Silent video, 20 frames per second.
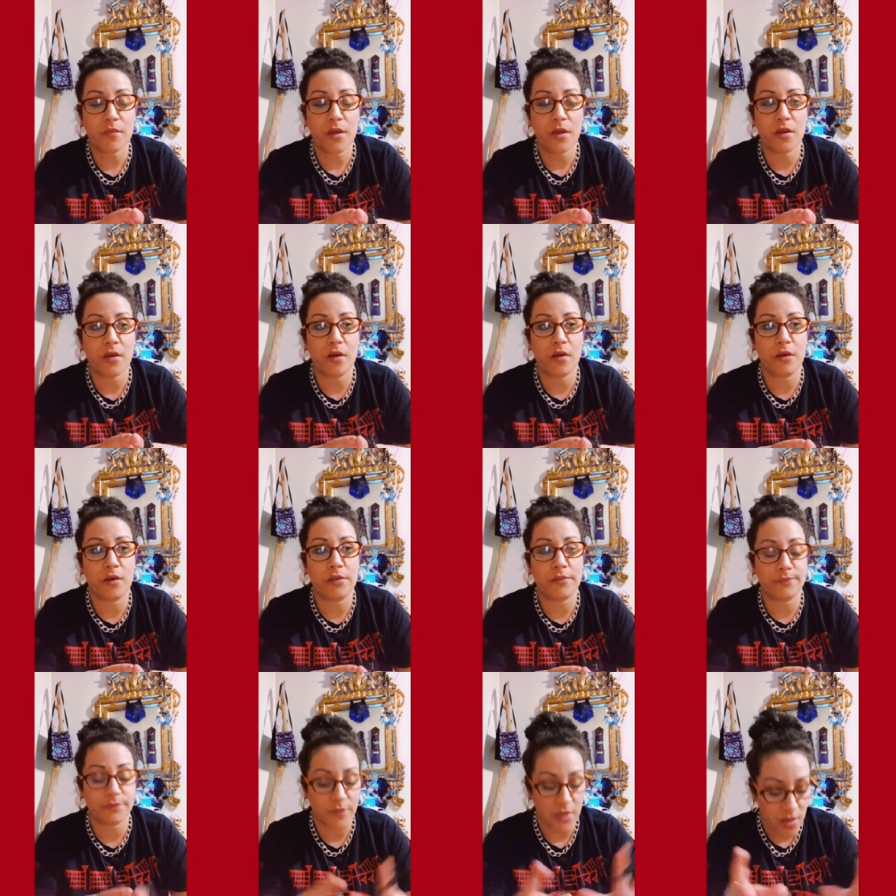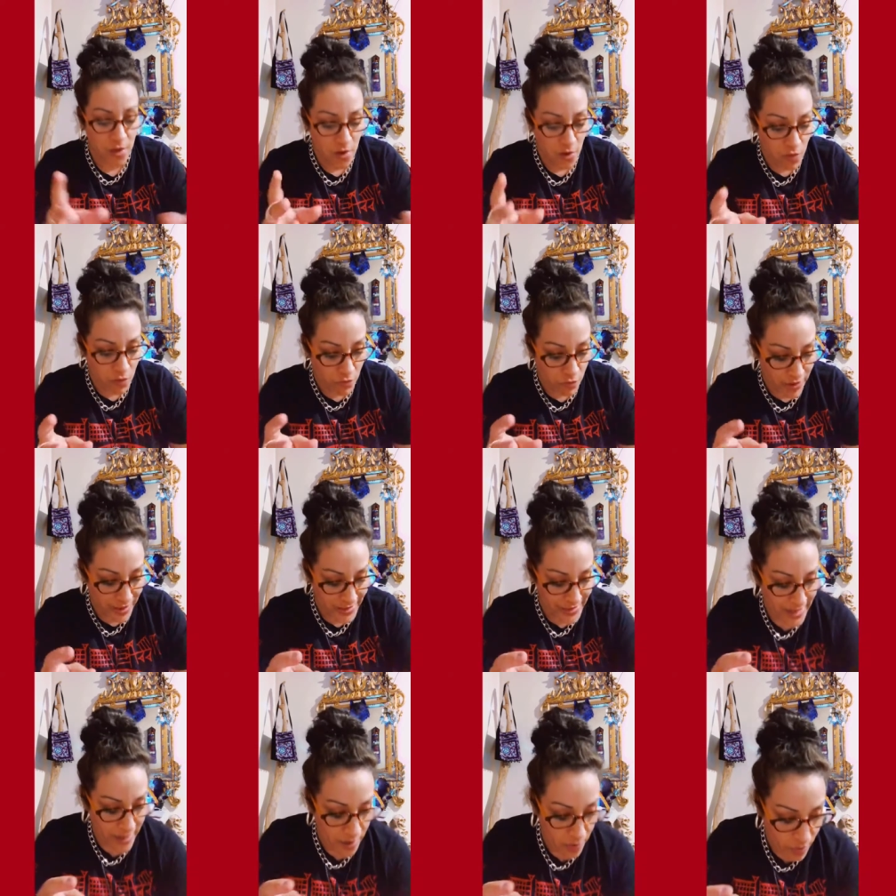Um, right
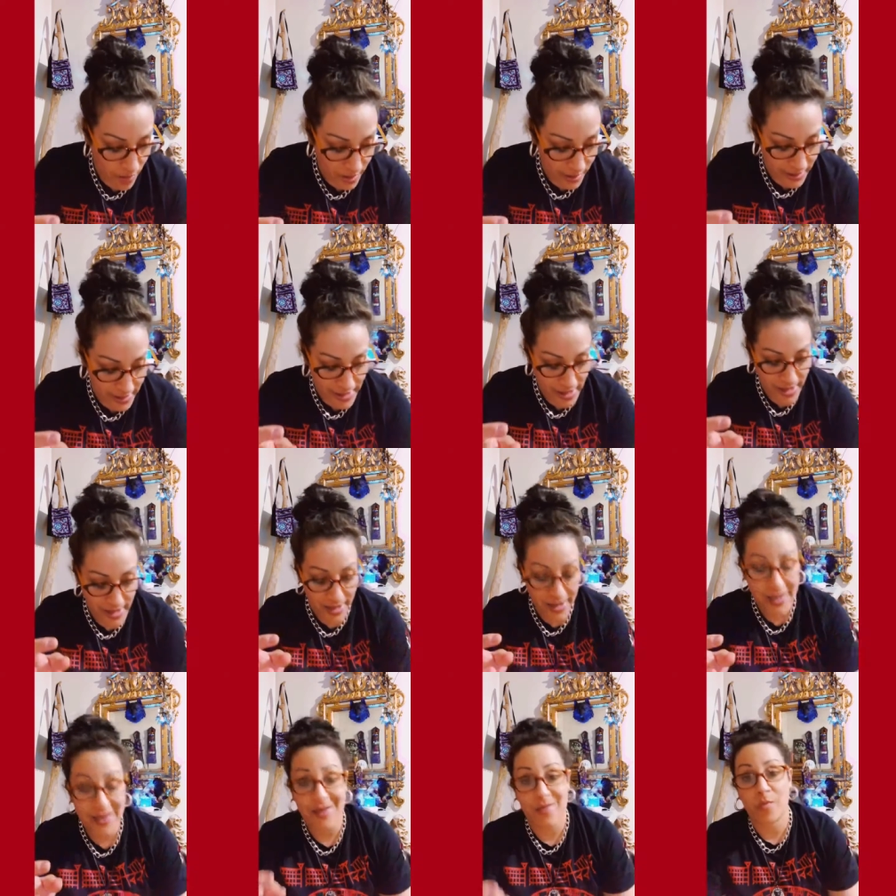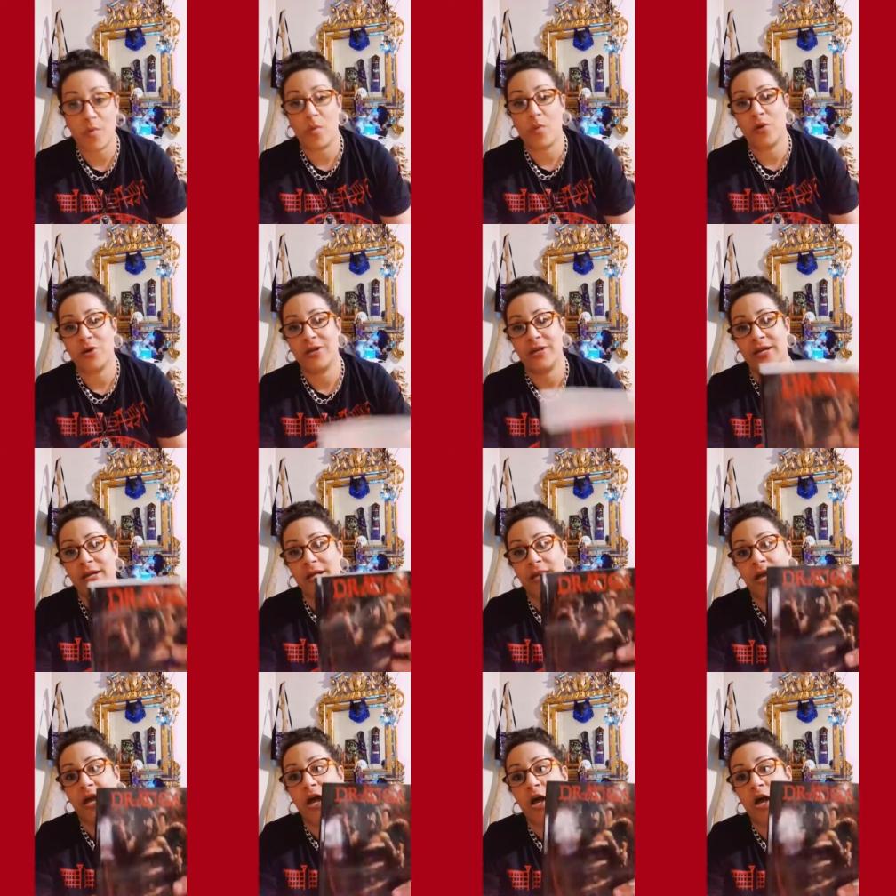now, I am working